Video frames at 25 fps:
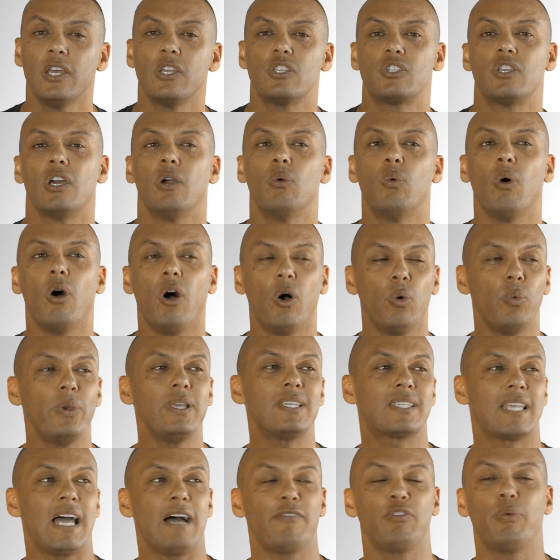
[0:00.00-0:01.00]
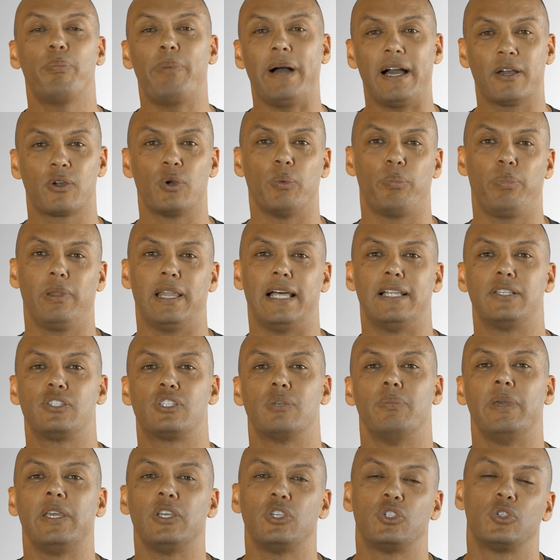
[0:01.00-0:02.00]
So always have a backup plan
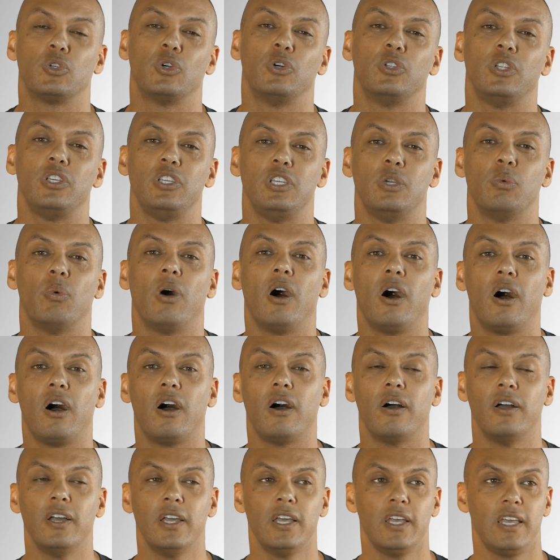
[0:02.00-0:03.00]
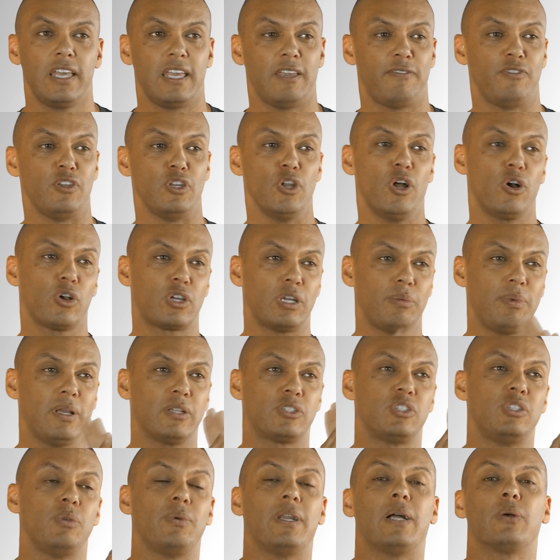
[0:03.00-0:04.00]
to make sure that you are, if you're not gonna be
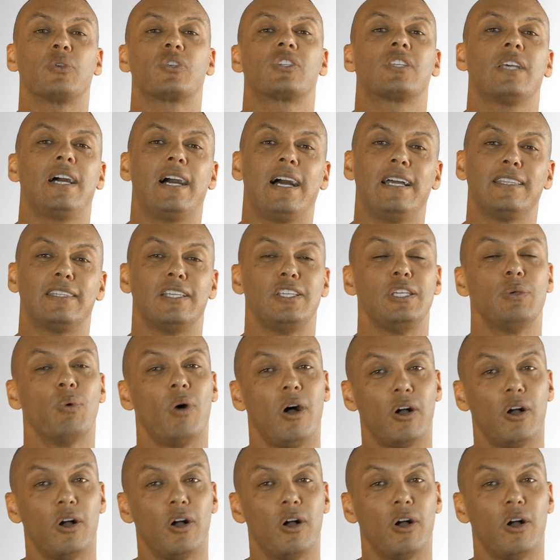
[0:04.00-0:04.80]
able to do it outside, then you